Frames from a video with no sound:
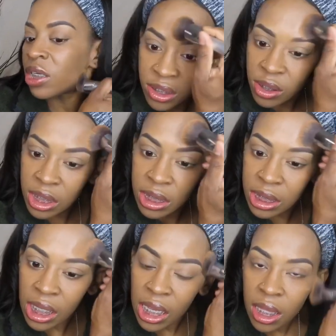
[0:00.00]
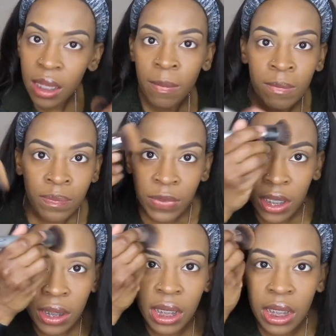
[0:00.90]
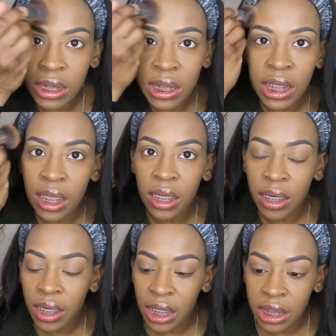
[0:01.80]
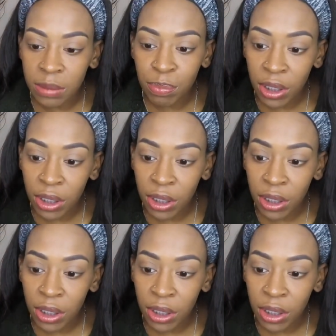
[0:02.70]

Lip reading: As you can see, the concealer is